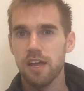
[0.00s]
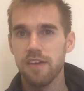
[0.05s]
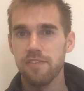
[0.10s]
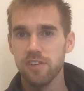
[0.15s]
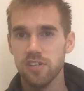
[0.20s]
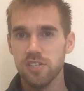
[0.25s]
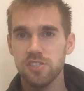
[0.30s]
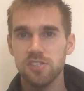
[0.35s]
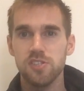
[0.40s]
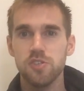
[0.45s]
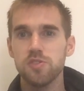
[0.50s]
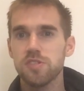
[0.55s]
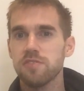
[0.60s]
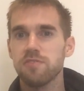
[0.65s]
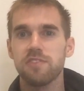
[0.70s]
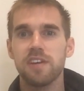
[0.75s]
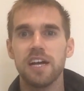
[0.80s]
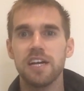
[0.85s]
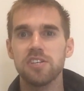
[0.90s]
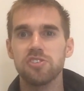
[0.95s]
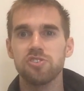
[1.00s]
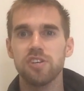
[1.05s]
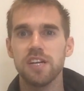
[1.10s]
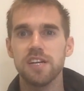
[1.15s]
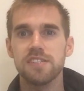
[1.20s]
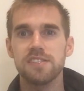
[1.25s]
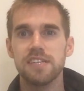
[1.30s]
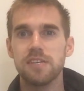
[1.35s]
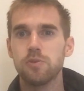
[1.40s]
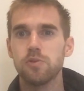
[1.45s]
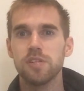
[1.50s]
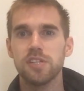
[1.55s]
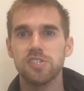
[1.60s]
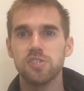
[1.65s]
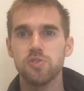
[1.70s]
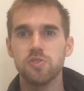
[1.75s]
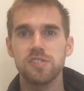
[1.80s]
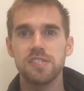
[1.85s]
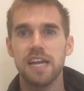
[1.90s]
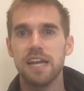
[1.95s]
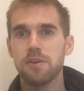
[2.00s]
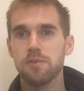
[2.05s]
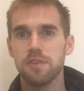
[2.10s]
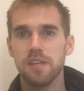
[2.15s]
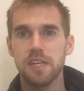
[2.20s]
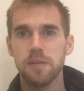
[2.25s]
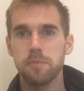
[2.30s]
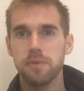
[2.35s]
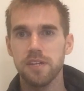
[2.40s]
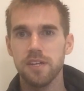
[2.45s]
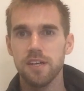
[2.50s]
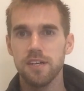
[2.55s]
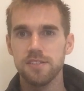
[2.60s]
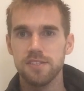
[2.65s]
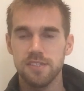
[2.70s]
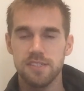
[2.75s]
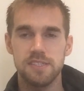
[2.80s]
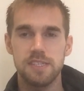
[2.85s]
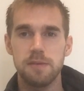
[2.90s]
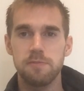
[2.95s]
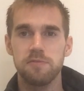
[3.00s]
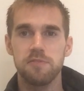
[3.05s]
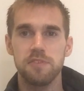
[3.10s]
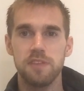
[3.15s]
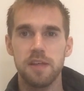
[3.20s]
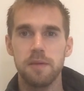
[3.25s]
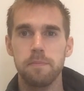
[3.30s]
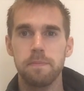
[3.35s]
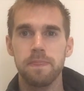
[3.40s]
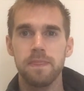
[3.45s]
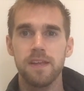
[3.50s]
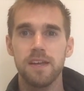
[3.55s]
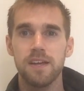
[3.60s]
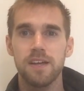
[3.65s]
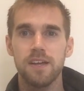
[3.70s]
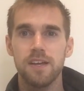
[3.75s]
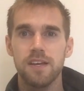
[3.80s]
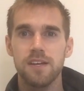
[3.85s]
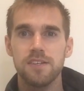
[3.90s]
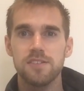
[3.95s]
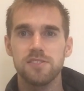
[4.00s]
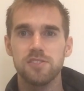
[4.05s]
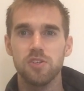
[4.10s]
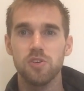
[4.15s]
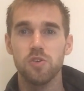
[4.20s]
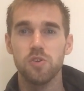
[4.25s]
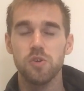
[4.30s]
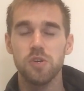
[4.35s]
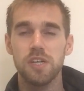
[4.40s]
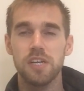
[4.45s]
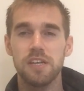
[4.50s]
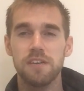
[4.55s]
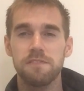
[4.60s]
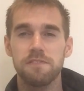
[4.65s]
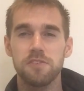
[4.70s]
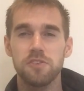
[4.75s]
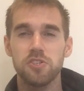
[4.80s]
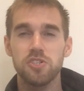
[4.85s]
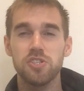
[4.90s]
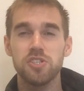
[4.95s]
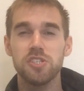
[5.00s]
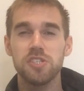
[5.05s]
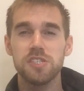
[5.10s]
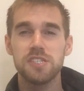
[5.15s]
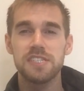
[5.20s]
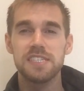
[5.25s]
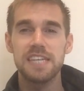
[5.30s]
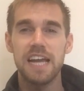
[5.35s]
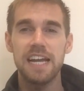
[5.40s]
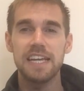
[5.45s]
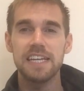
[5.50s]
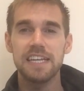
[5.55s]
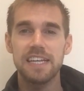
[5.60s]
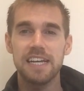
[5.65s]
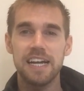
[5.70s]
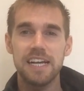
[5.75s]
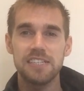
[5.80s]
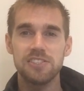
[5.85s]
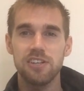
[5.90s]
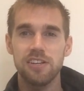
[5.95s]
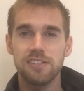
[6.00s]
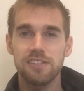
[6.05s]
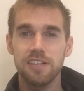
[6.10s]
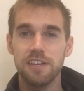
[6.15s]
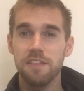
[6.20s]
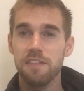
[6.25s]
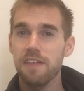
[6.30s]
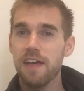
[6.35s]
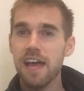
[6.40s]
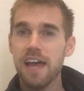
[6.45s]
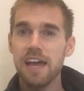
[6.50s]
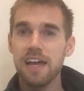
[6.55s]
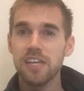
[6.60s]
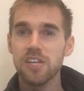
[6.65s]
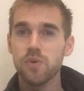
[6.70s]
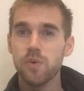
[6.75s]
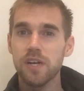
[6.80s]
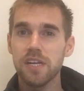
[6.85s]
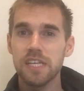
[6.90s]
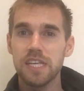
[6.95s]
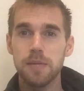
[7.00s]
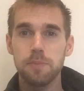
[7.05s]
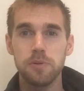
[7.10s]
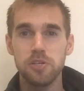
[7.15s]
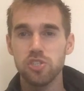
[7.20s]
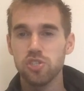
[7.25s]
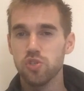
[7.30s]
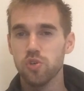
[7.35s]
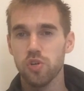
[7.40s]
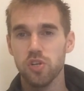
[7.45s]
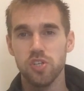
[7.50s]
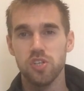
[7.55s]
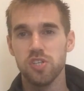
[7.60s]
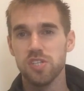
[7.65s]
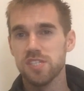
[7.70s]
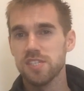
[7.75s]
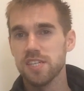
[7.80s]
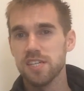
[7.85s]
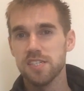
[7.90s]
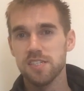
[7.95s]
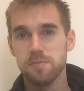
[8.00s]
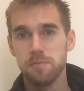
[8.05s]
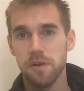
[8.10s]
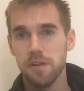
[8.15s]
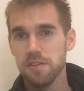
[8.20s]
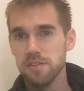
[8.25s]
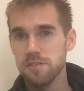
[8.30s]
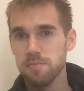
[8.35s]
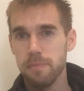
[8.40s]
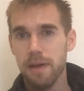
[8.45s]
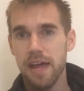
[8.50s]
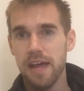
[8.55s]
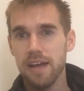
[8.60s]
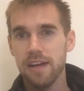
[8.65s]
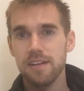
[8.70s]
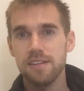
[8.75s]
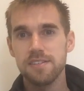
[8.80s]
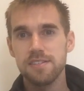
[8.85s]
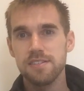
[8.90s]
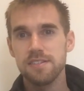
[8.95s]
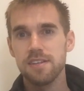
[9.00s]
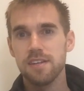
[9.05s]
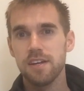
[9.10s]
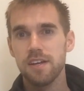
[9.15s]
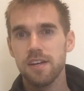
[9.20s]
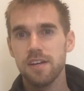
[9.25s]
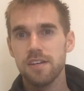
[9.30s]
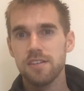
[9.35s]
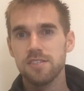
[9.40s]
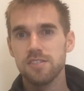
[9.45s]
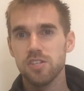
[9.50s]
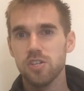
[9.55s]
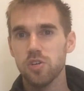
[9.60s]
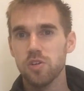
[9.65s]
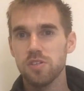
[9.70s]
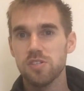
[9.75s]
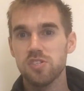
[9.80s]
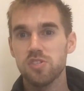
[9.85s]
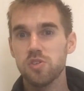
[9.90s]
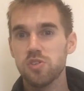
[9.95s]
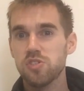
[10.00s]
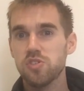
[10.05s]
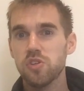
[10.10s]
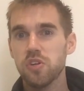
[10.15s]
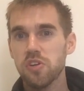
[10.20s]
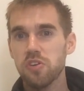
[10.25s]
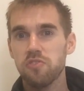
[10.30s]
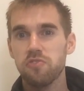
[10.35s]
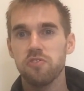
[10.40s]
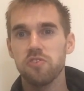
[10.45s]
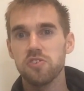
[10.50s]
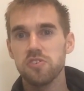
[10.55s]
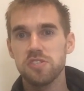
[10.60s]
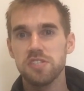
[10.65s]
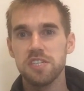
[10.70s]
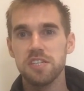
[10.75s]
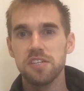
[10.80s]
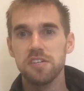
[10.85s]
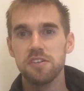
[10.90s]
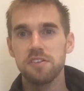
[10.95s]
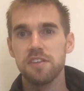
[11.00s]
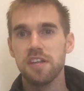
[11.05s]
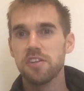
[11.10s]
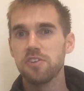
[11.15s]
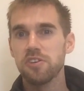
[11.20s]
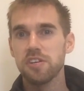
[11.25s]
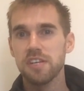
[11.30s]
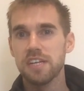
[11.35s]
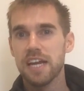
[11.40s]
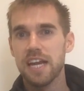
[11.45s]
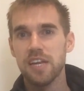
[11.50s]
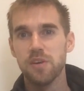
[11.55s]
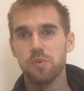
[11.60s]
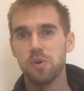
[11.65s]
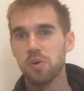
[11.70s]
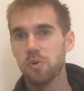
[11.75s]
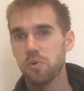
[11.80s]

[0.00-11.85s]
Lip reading: have exclusive contracts. They won't let you sign with anybody else except for them. So if you're signing a contract like that, you want to keep it short to 6 months max. So as soon as you get your first deal, then you can kind of